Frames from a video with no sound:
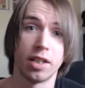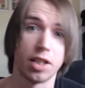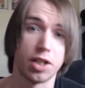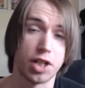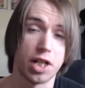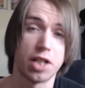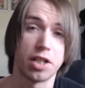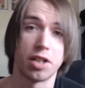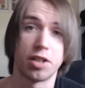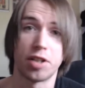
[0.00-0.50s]
and
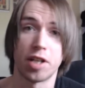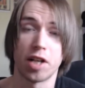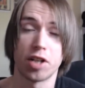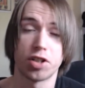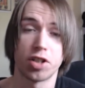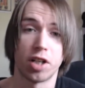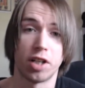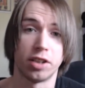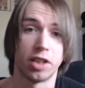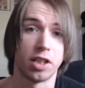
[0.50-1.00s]
change the
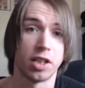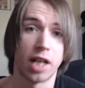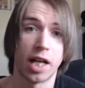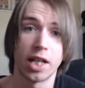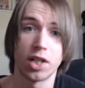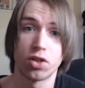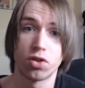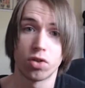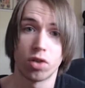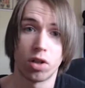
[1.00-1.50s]
texture on the
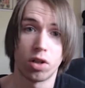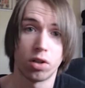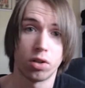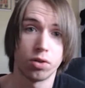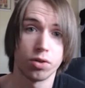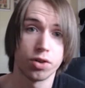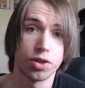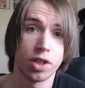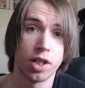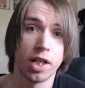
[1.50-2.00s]

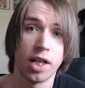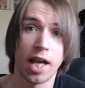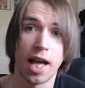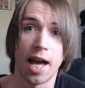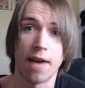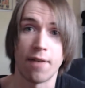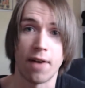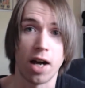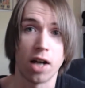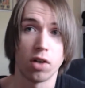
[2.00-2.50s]
nitros,
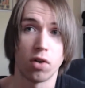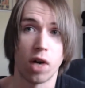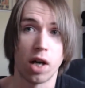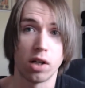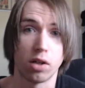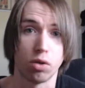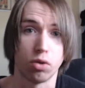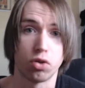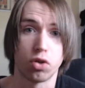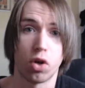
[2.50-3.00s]
have Aku
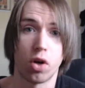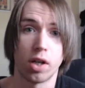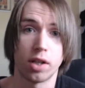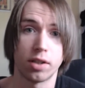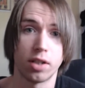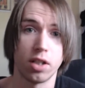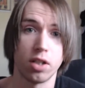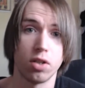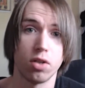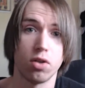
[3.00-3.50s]
Aku
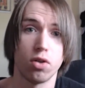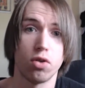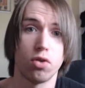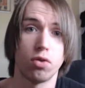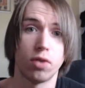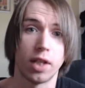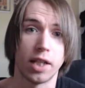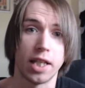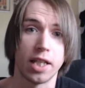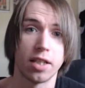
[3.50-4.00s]
talk to you
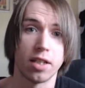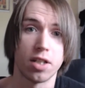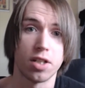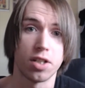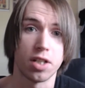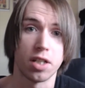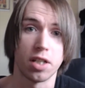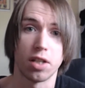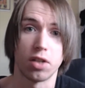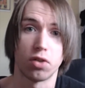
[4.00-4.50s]
like he
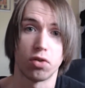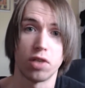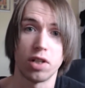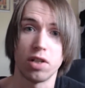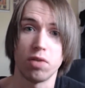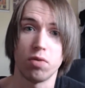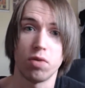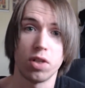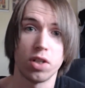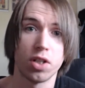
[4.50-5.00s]
does in the
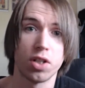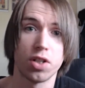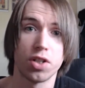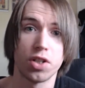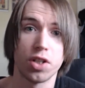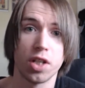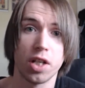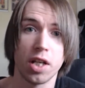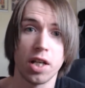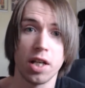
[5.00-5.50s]
three
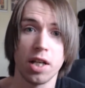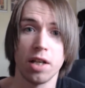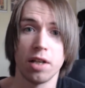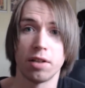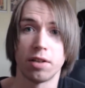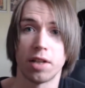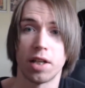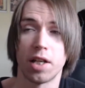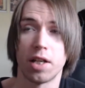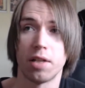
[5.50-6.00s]
ones,
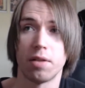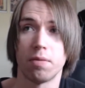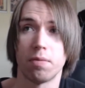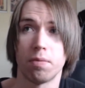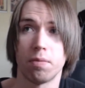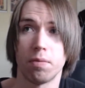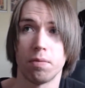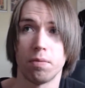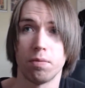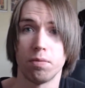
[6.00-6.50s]
then
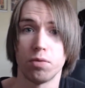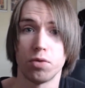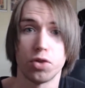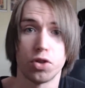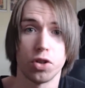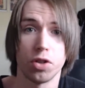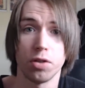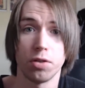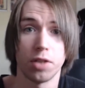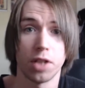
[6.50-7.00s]

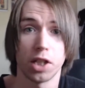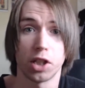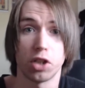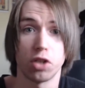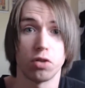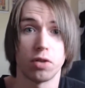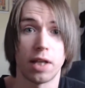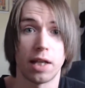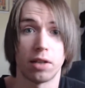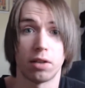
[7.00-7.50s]
shouldn't take
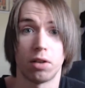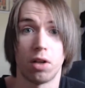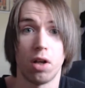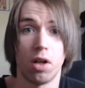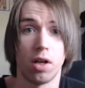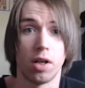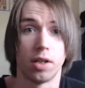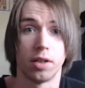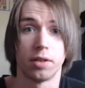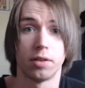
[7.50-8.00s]
you that
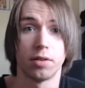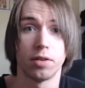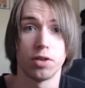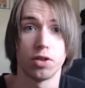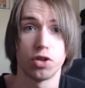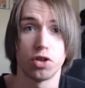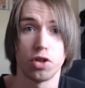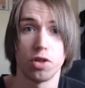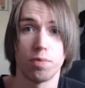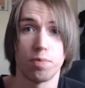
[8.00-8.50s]
long
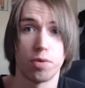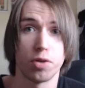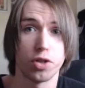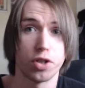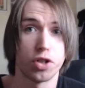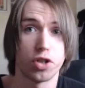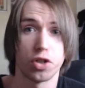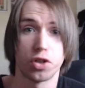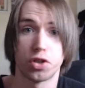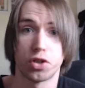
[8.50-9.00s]
should push
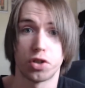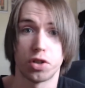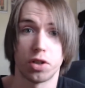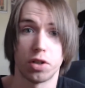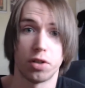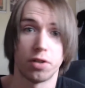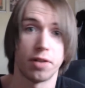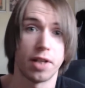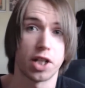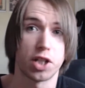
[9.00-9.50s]
it
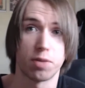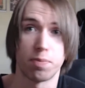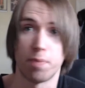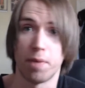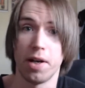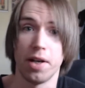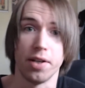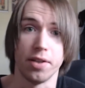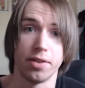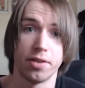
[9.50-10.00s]
until next
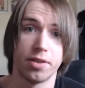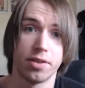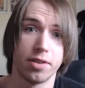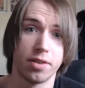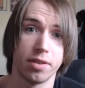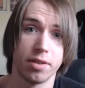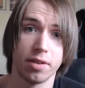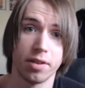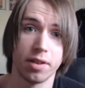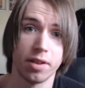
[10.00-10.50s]

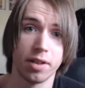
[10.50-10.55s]
month.